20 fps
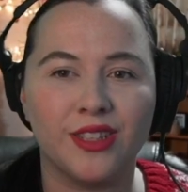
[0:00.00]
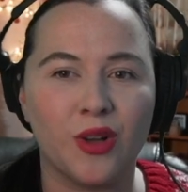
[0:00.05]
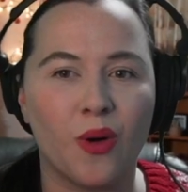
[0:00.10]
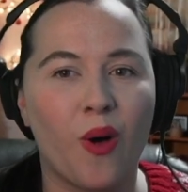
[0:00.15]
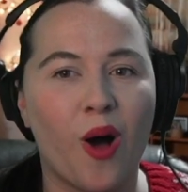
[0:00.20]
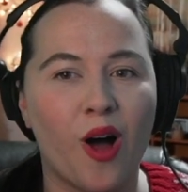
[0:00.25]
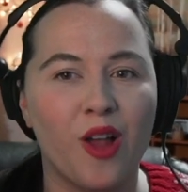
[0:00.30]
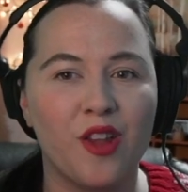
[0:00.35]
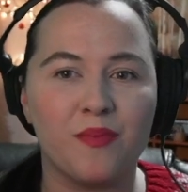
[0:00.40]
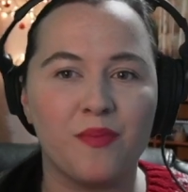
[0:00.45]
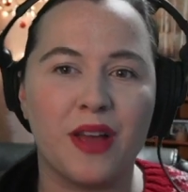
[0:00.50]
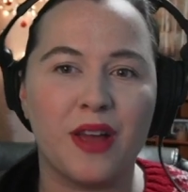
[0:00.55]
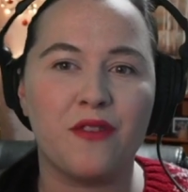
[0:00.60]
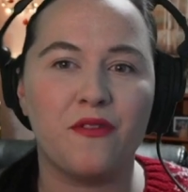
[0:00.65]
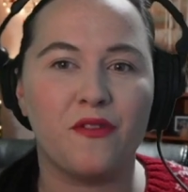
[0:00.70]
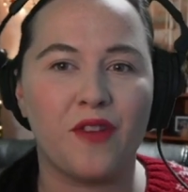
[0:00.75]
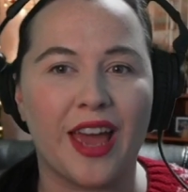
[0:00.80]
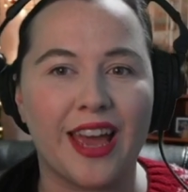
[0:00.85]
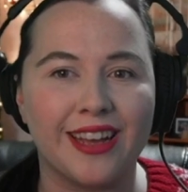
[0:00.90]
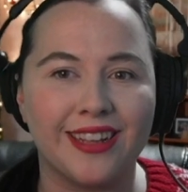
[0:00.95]
So, all of my
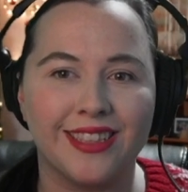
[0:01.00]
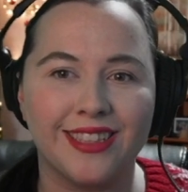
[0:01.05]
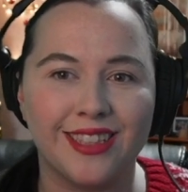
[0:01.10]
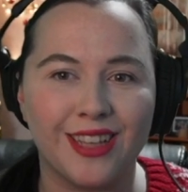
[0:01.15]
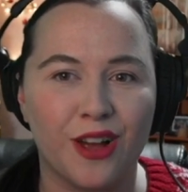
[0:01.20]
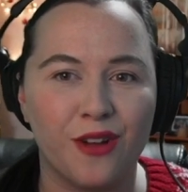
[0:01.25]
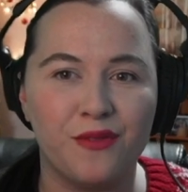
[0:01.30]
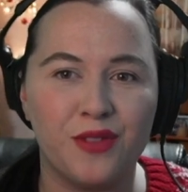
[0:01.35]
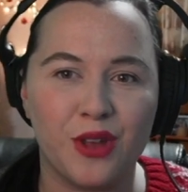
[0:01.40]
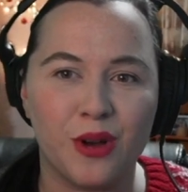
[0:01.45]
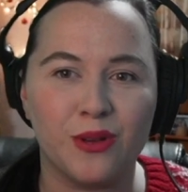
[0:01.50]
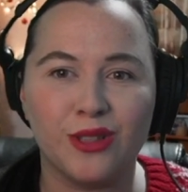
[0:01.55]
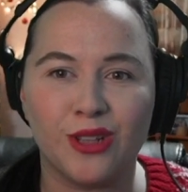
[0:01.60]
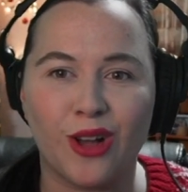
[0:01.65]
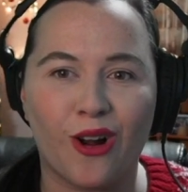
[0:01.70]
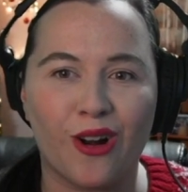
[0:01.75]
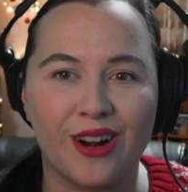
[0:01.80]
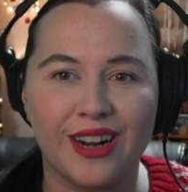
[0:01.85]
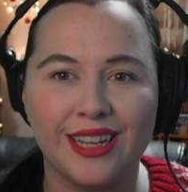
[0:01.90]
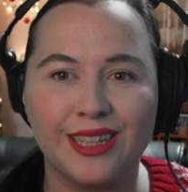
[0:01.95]
fans of those
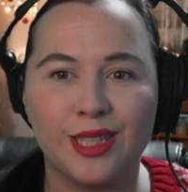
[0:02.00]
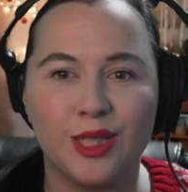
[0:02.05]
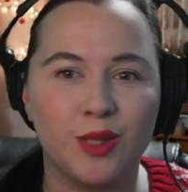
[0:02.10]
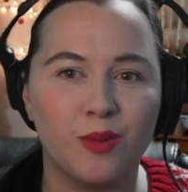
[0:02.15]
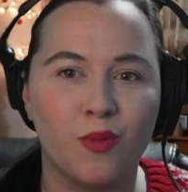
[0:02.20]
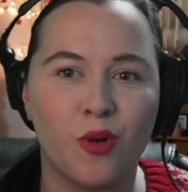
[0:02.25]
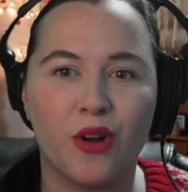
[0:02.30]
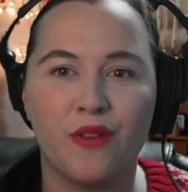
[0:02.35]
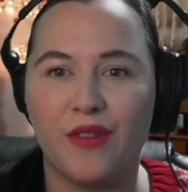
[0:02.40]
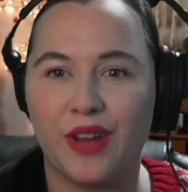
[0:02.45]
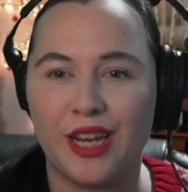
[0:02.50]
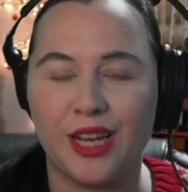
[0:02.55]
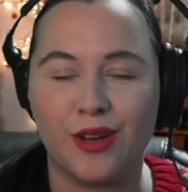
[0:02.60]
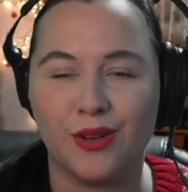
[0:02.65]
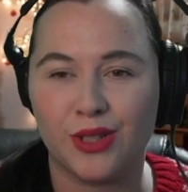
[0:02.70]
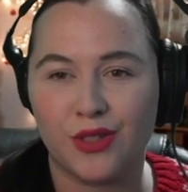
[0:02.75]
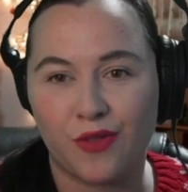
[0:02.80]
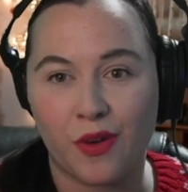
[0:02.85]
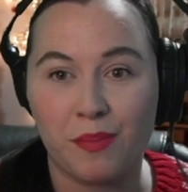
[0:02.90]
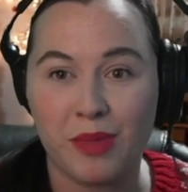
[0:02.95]
artists, more
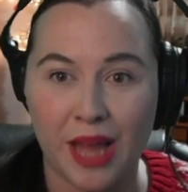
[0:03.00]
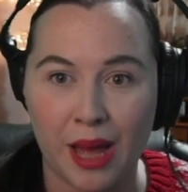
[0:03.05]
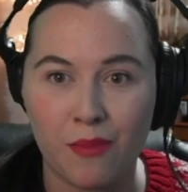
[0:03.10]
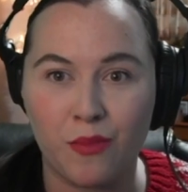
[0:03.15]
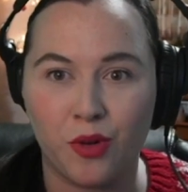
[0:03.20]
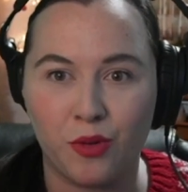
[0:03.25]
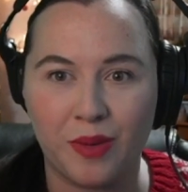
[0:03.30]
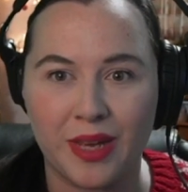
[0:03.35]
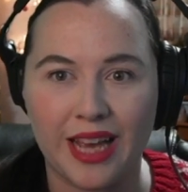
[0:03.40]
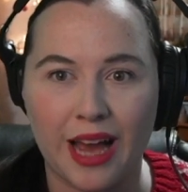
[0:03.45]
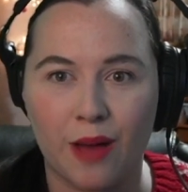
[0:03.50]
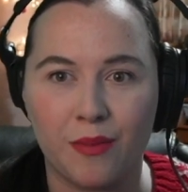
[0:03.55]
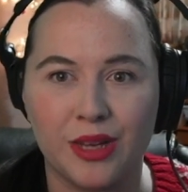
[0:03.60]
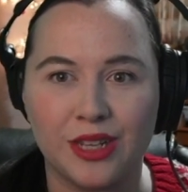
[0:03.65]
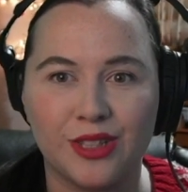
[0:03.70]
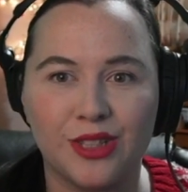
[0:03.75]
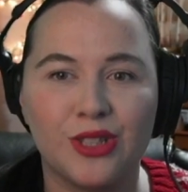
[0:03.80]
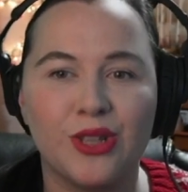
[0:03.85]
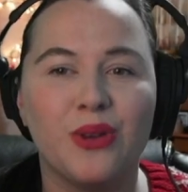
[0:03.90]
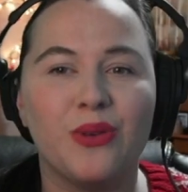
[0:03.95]
videos from them will be
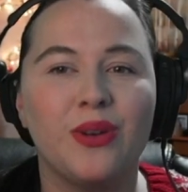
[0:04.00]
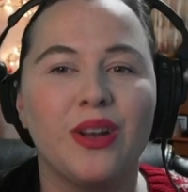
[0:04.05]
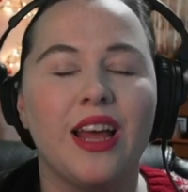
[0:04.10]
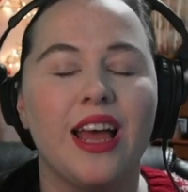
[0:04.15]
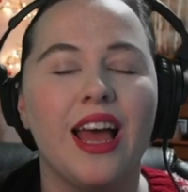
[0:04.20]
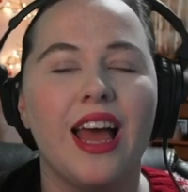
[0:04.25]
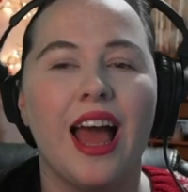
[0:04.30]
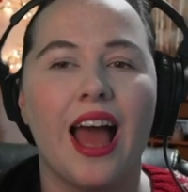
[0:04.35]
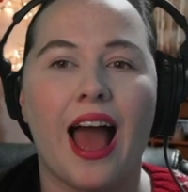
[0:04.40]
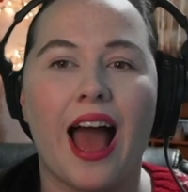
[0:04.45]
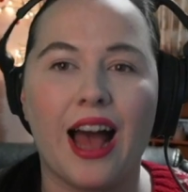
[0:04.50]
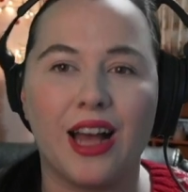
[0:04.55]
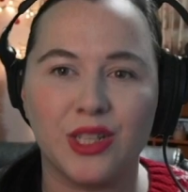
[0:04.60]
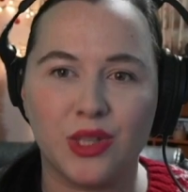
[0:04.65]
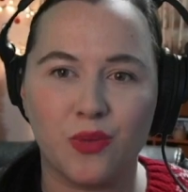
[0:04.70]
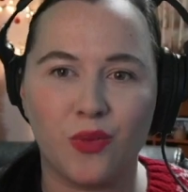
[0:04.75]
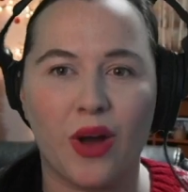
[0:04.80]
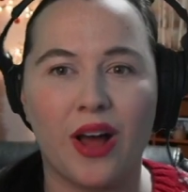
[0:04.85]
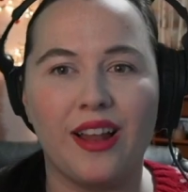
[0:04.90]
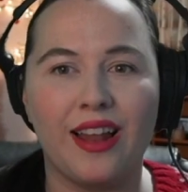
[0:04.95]
coming soon,
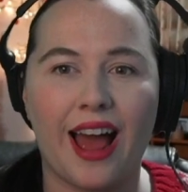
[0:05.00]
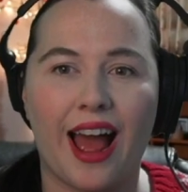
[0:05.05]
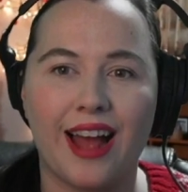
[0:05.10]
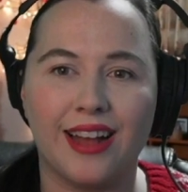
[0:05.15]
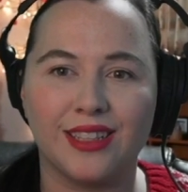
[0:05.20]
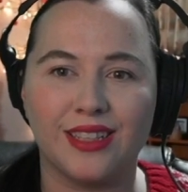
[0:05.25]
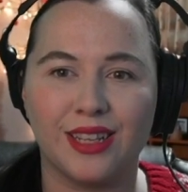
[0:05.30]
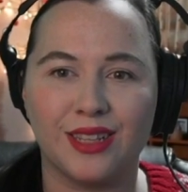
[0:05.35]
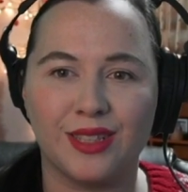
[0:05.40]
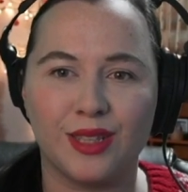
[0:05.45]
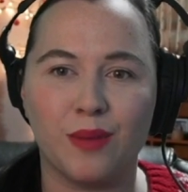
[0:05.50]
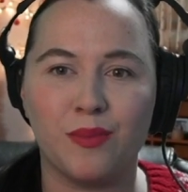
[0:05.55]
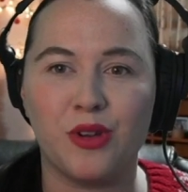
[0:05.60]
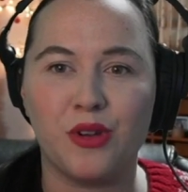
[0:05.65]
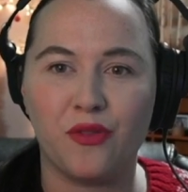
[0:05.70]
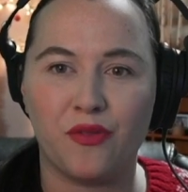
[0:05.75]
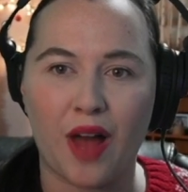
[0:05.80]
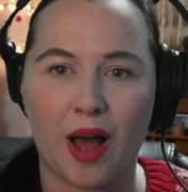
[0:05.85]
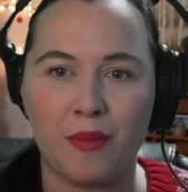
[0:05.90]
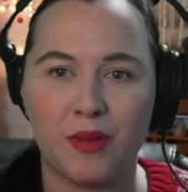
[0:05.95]
as well as some
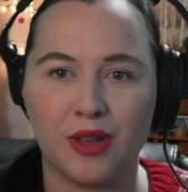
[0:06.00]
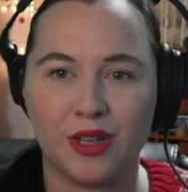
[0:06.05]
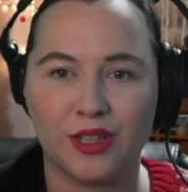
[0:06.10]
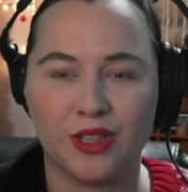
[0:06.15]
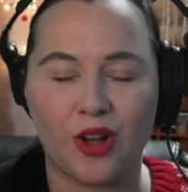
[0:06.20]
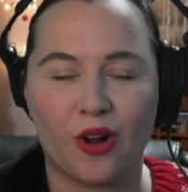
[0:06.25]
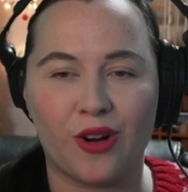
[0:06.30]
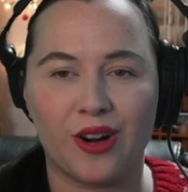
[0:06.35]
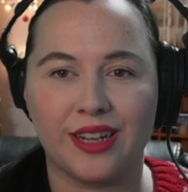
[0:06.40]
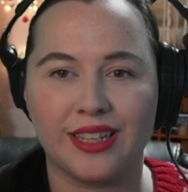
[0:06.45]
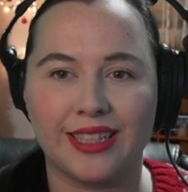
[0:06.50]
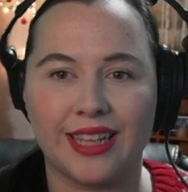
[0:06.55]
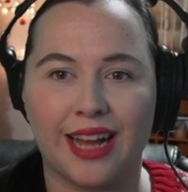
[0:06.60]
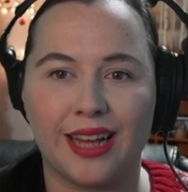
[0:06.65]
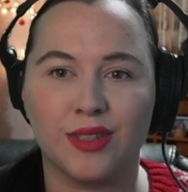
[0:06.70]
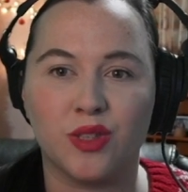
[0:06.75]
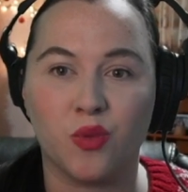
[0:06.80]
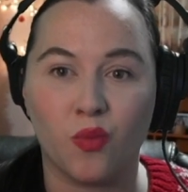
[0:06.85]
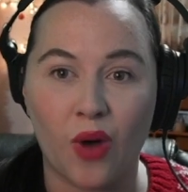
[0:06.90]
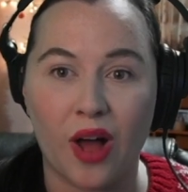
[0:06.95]
new fabulous artists
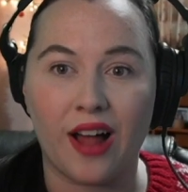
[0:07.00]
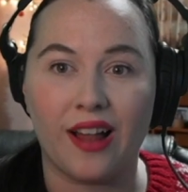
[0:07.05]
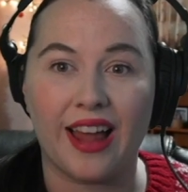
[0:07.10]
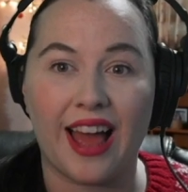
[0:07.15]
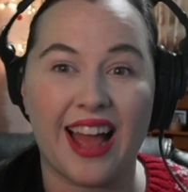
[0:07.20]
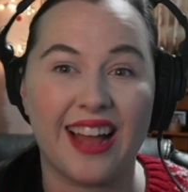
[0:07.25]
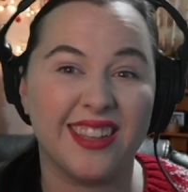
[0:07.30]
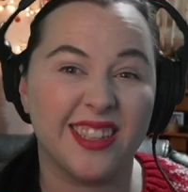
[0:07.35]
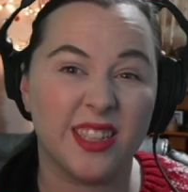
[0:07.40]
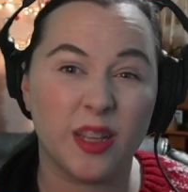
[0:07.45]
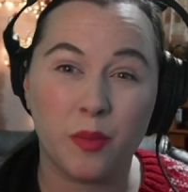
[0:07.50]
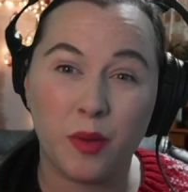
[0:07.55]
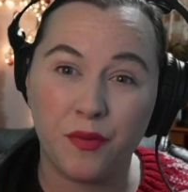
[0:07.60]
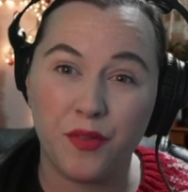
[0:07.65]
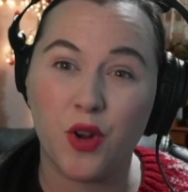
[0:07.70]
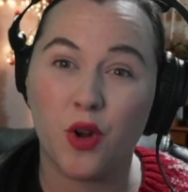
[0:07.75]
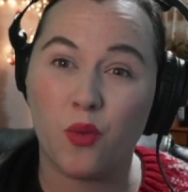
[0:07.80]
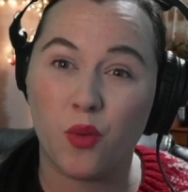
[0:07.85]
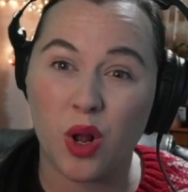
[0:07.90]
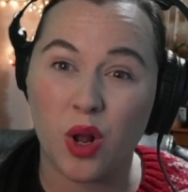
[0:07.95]
as well, and some
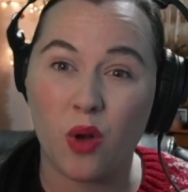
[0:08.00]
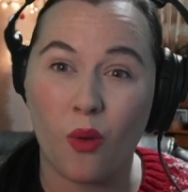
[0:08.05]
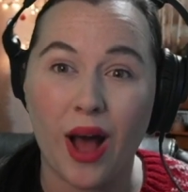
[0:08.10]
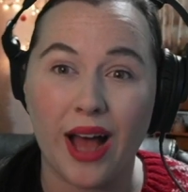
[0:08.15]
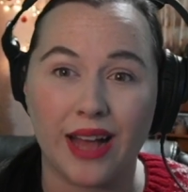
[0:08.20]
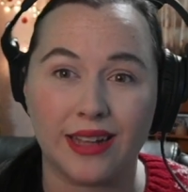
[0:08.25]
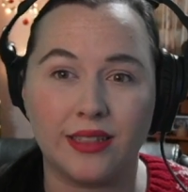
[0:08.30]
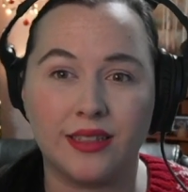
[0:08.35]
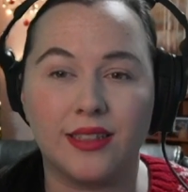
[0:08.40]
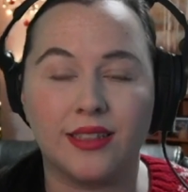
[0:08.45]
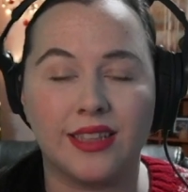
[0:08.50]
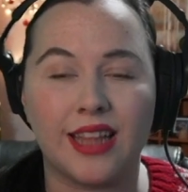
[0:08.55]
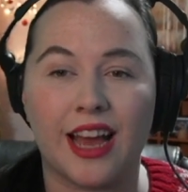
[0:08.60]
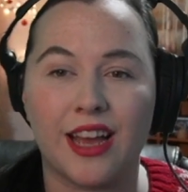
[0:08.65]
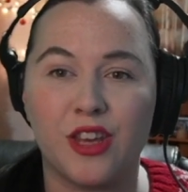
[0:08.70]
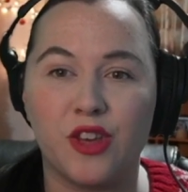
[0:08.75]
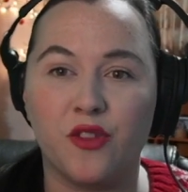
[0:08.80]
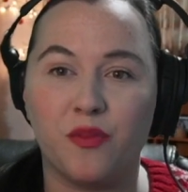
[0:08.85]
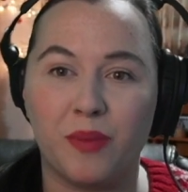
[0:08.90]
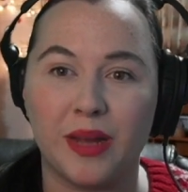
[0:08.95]
of your requests
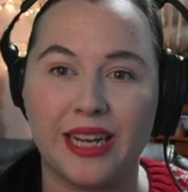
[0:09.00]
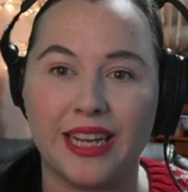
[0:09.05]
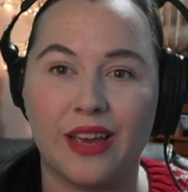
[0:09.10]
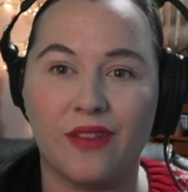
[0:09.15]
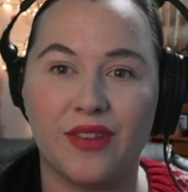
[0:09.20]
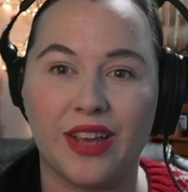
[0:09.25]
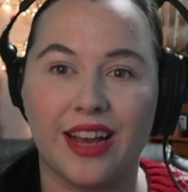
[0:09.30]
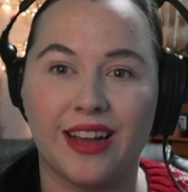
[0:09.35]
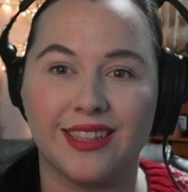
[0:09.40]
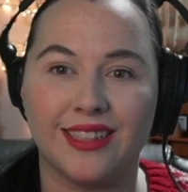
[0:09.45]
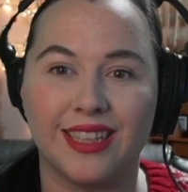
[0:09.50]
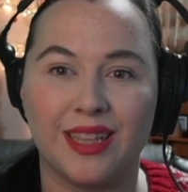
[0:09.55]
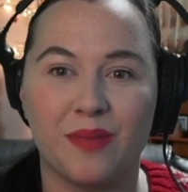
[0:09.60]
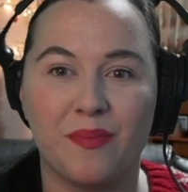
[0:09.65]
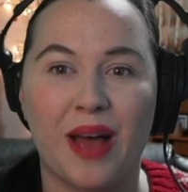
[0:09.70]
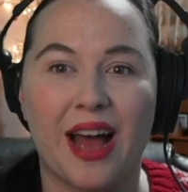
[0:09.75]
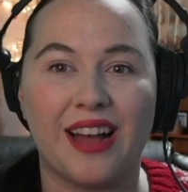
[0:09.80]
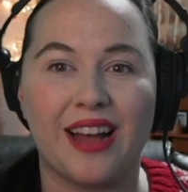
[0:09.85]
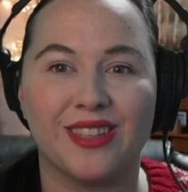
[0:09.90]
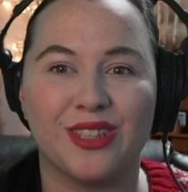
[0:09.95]
that you've been giving us in
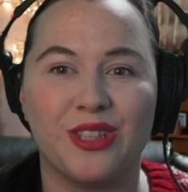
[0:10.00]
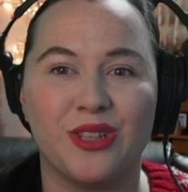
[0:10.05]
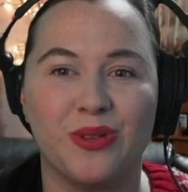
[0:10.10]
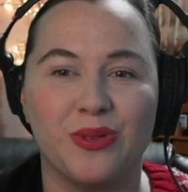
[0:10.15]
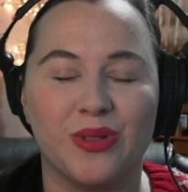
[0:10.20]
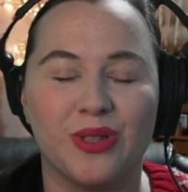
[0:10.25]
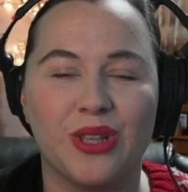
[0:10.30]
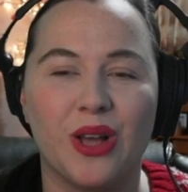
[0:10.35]
the past too.